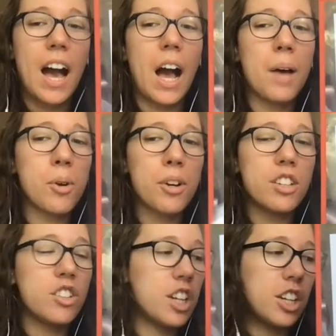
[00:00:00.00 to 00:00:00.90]
I'm going to
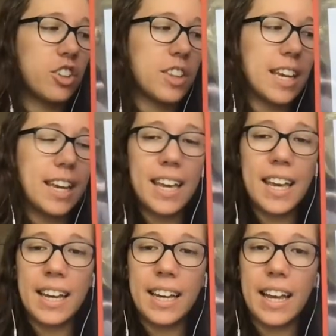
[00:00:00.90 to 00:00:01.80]
change the
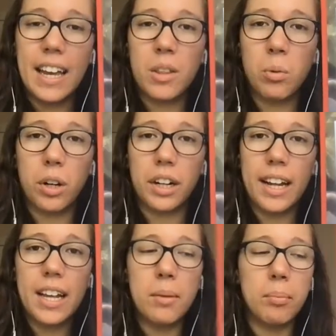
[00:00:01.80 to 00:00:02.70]
I in the word
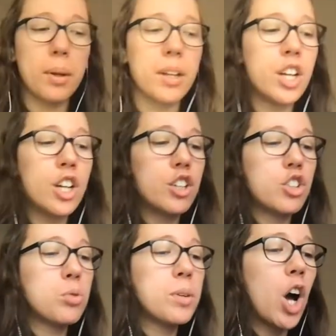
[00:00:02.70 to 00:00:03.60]
hip
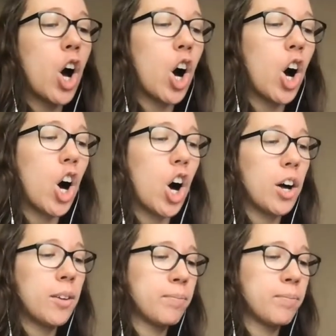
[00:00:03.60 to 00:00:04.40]
to an aw.